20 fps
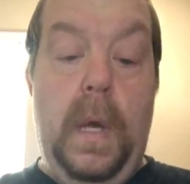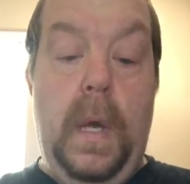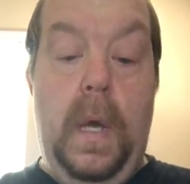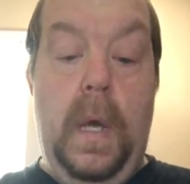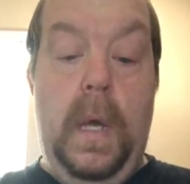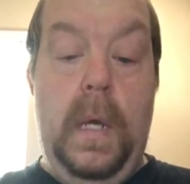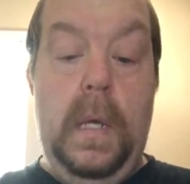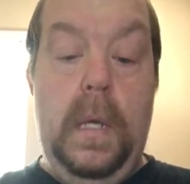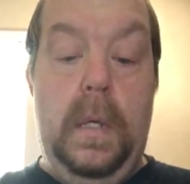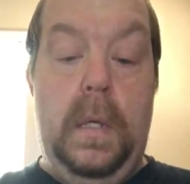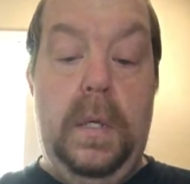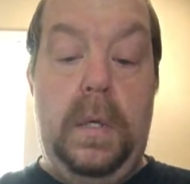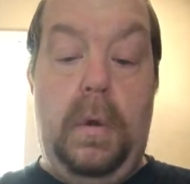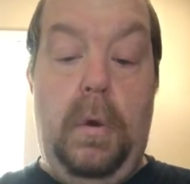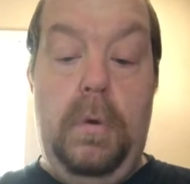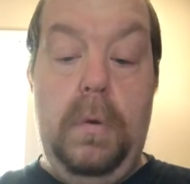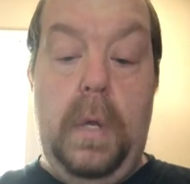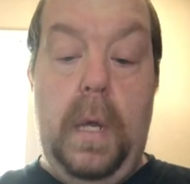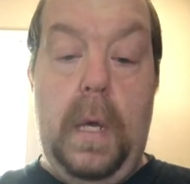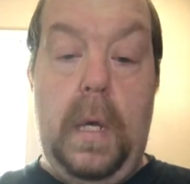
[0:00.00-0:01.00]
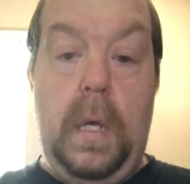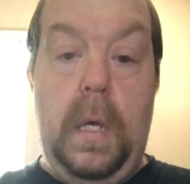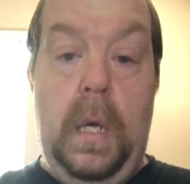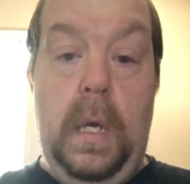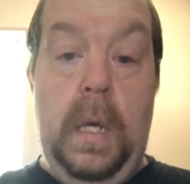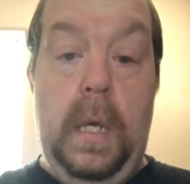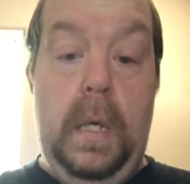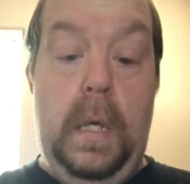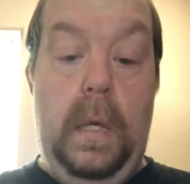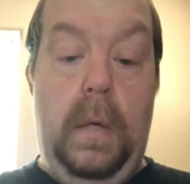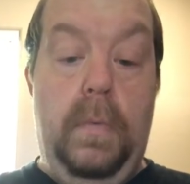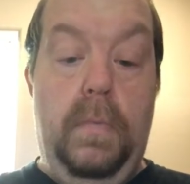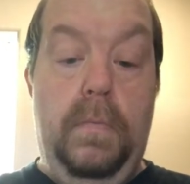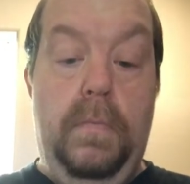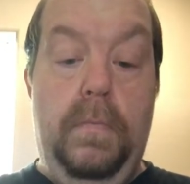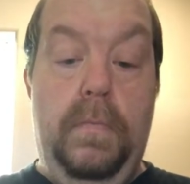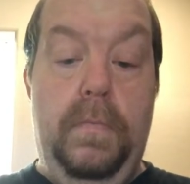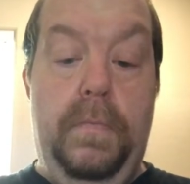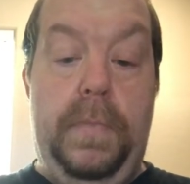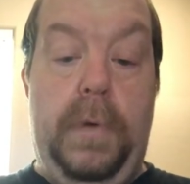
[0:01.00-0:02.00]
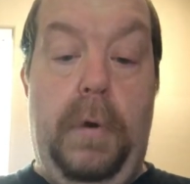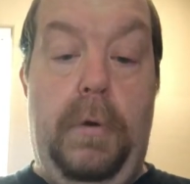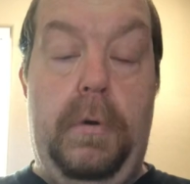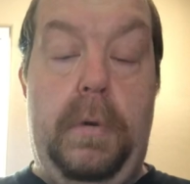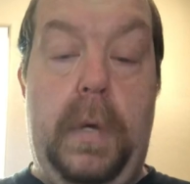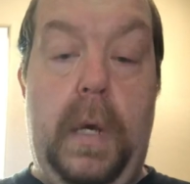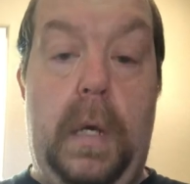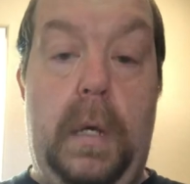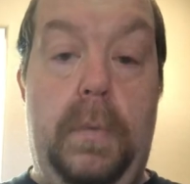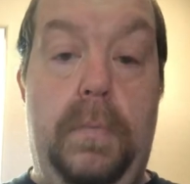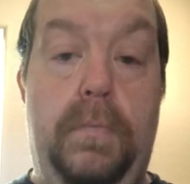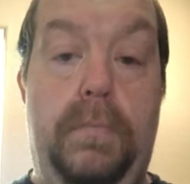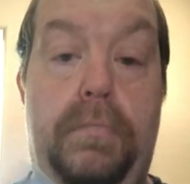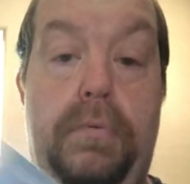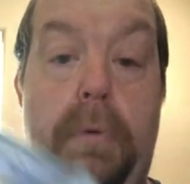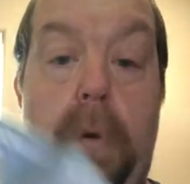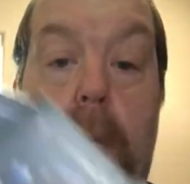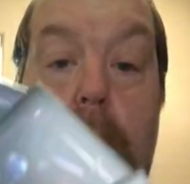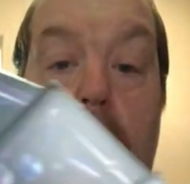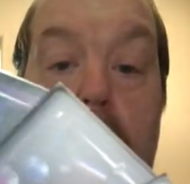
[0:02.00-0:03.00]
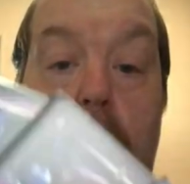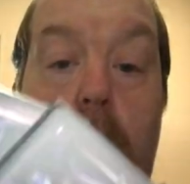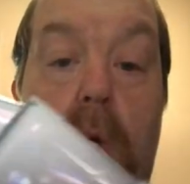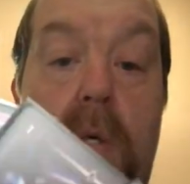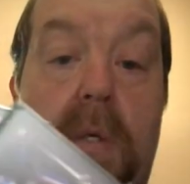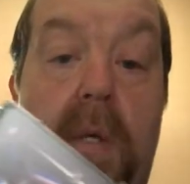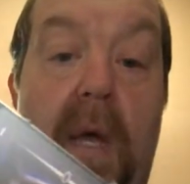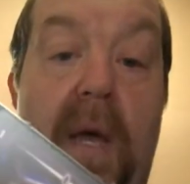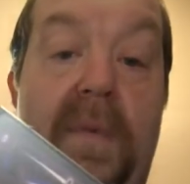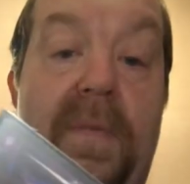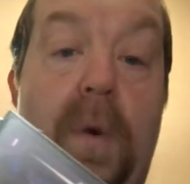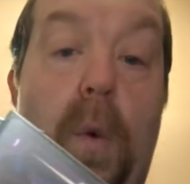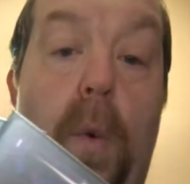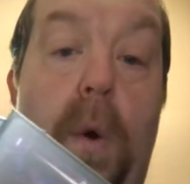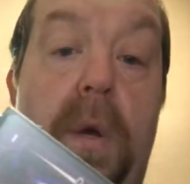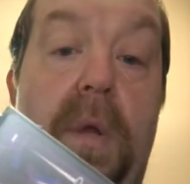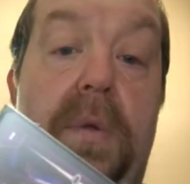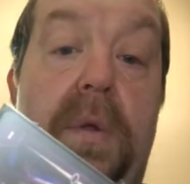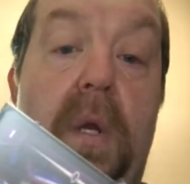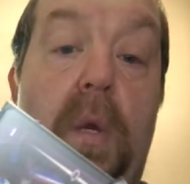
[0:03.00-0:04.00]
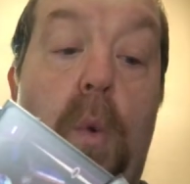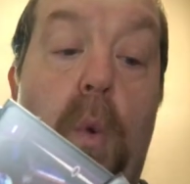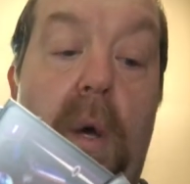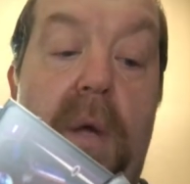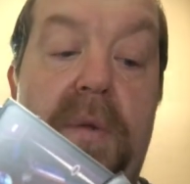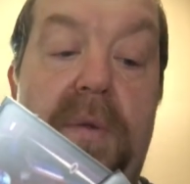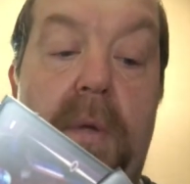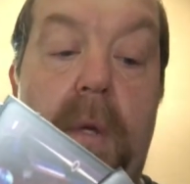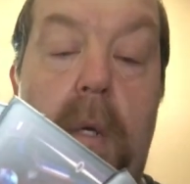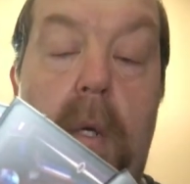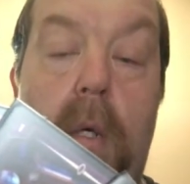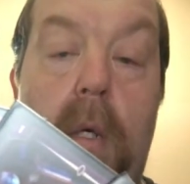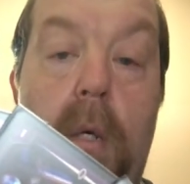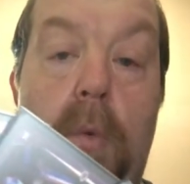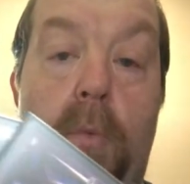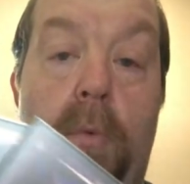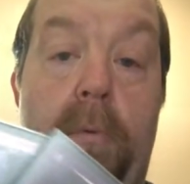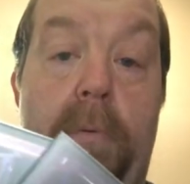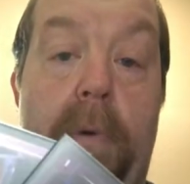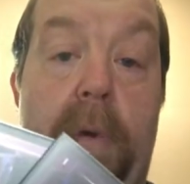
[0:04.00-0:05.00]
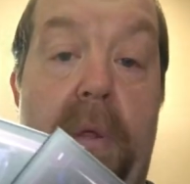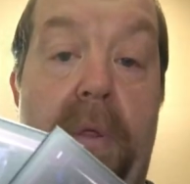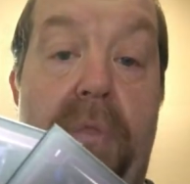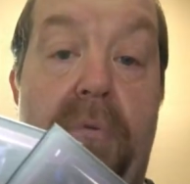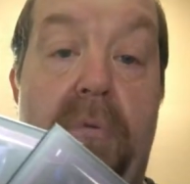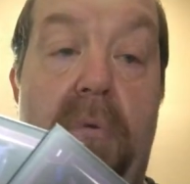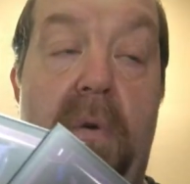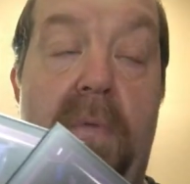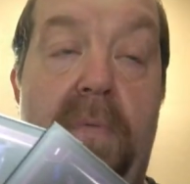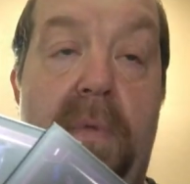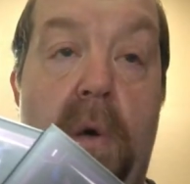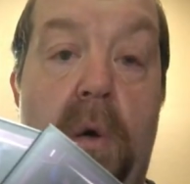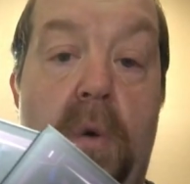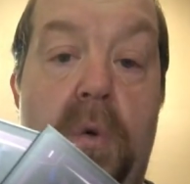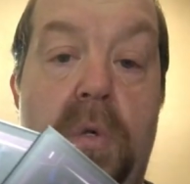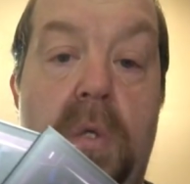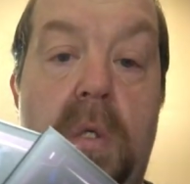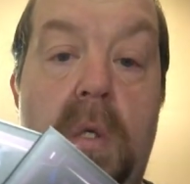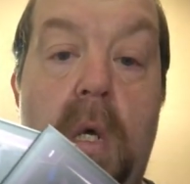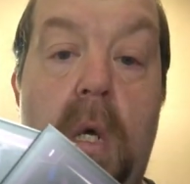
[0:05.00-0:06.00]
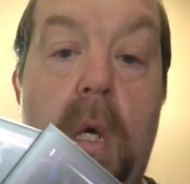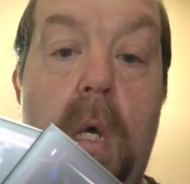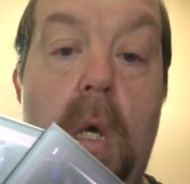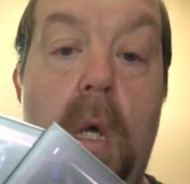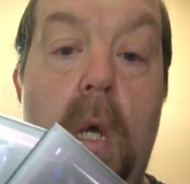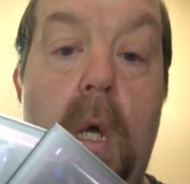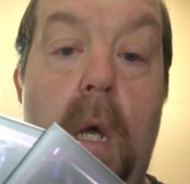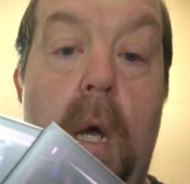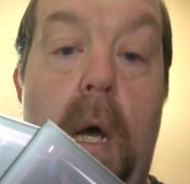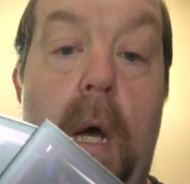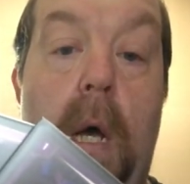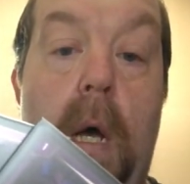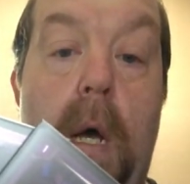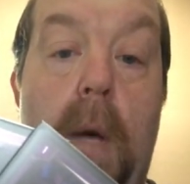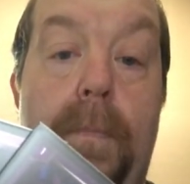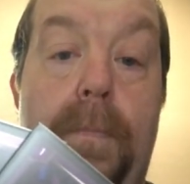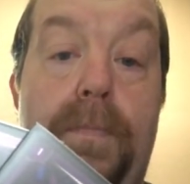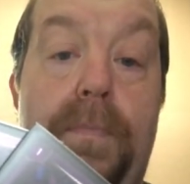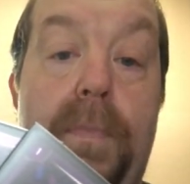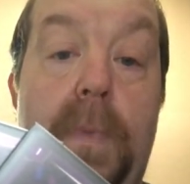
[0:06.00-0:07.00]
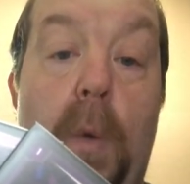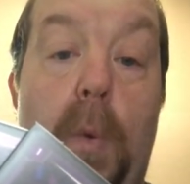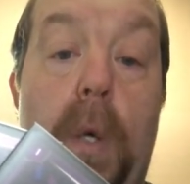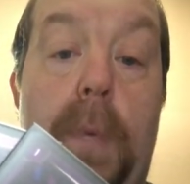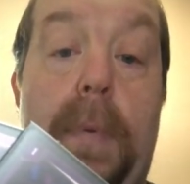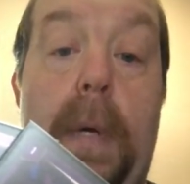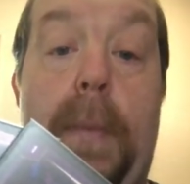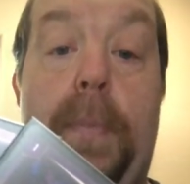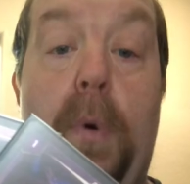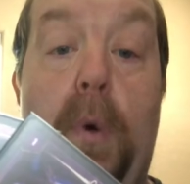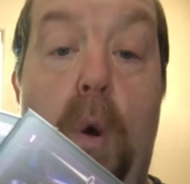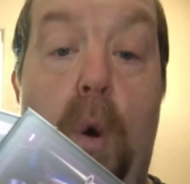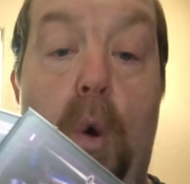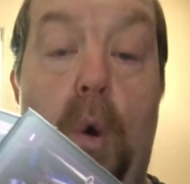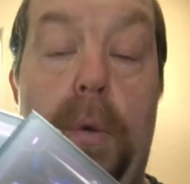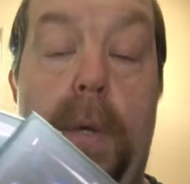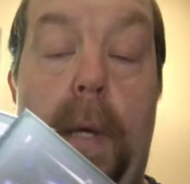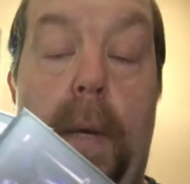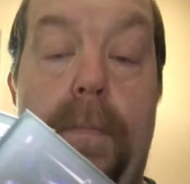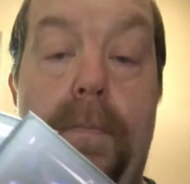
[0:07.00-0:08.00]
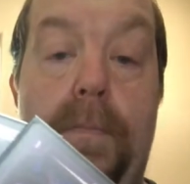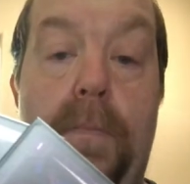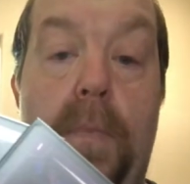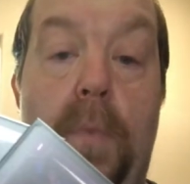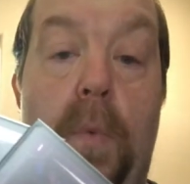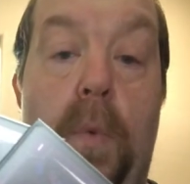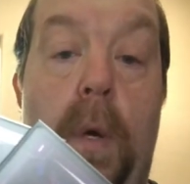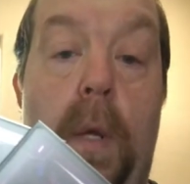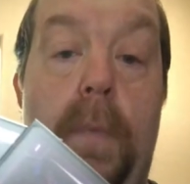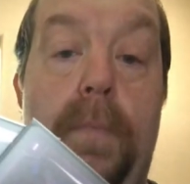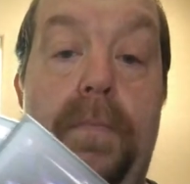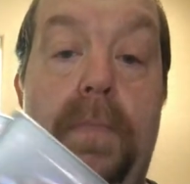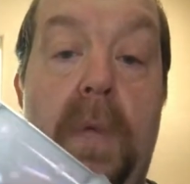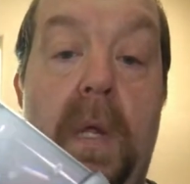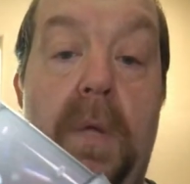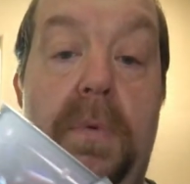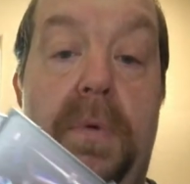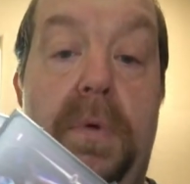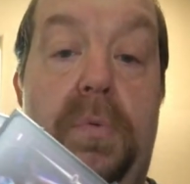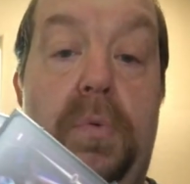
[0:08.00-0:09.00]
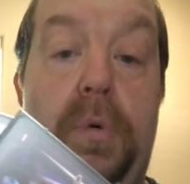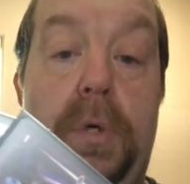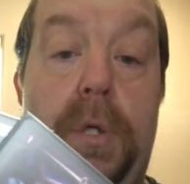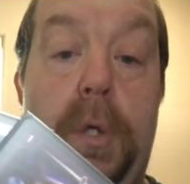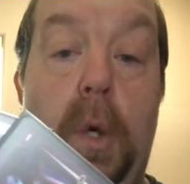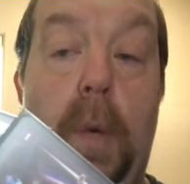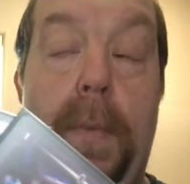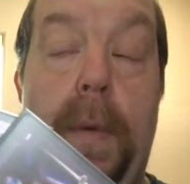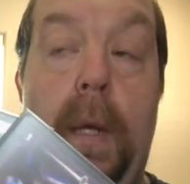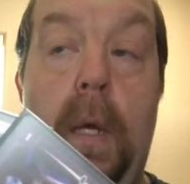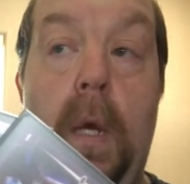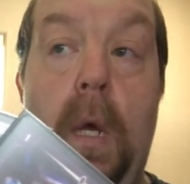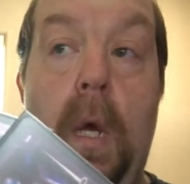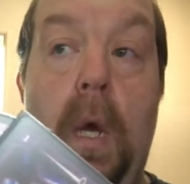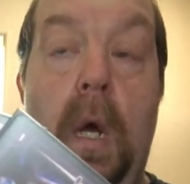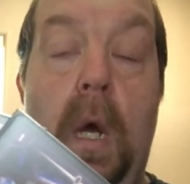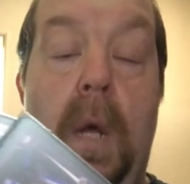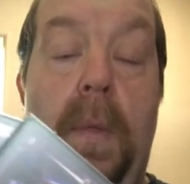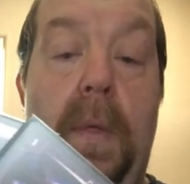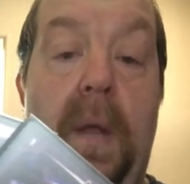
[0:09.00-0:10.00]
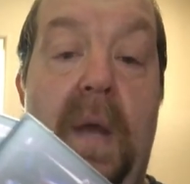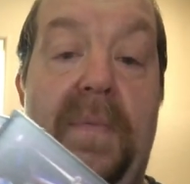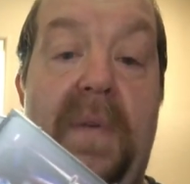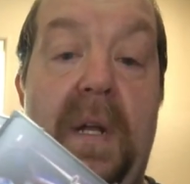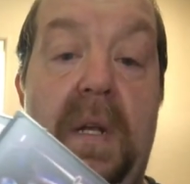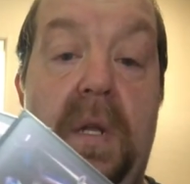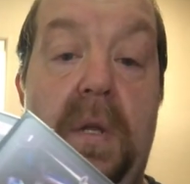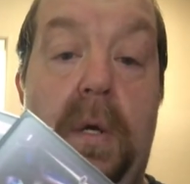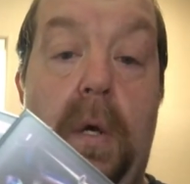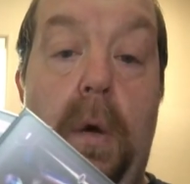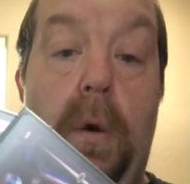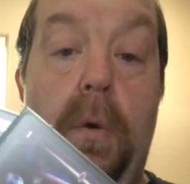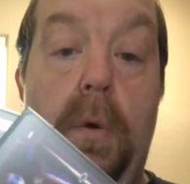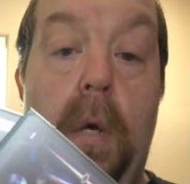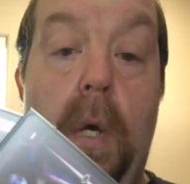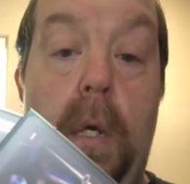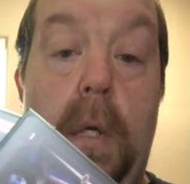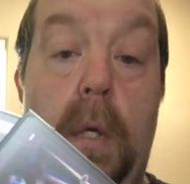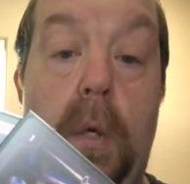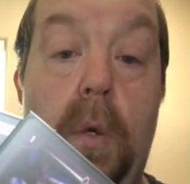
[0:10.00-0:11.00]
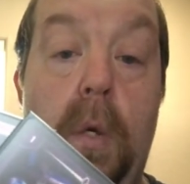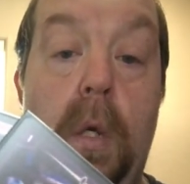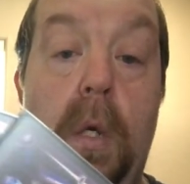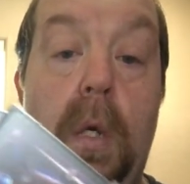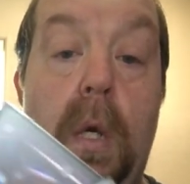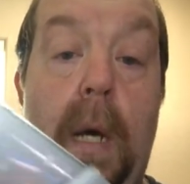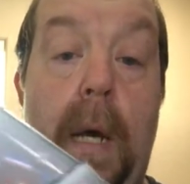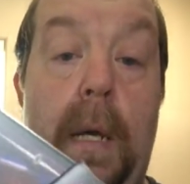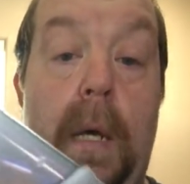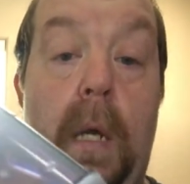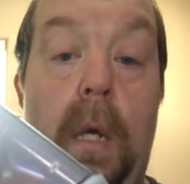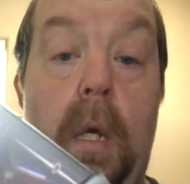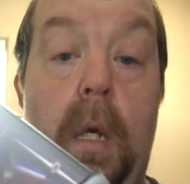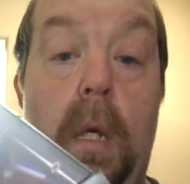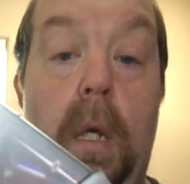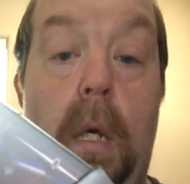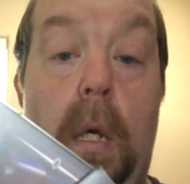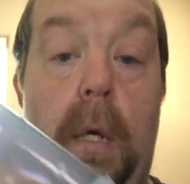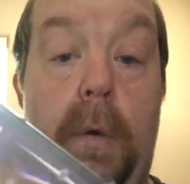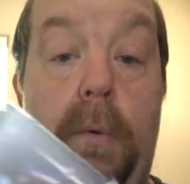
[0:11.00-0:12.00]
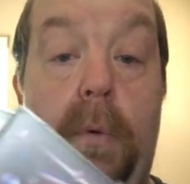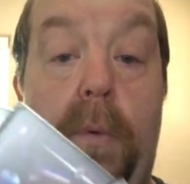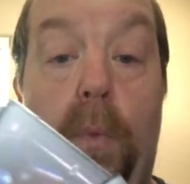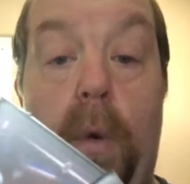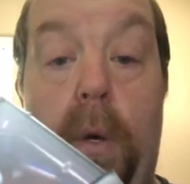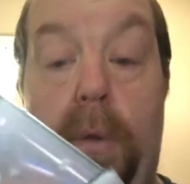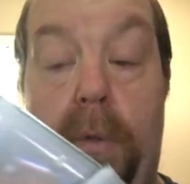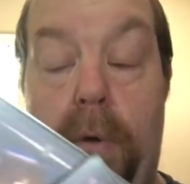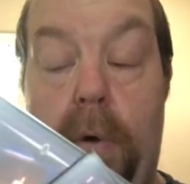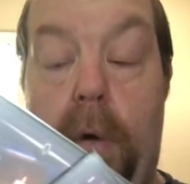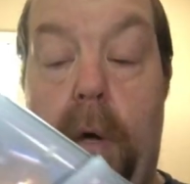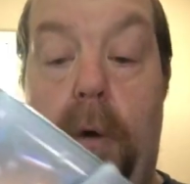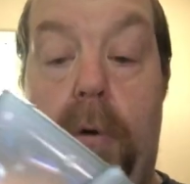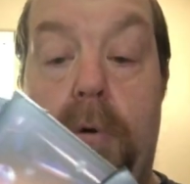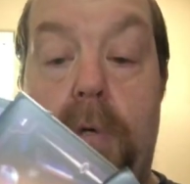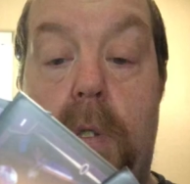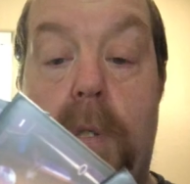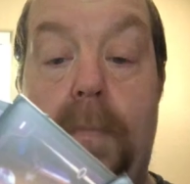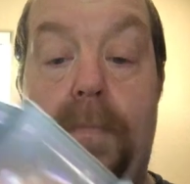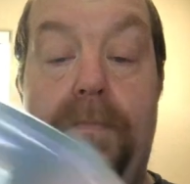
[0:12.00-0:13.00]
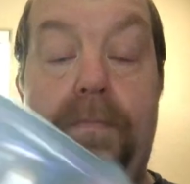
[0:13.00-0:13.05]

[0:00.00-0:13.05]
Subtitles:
Any discard deck and any dark deck pretty much wants to have Hoenna's Inquest in it. We're running 3 of those. What's my opponent holding? Well, this will show me, and then if I discard a unit, I can get rid of one of their cards.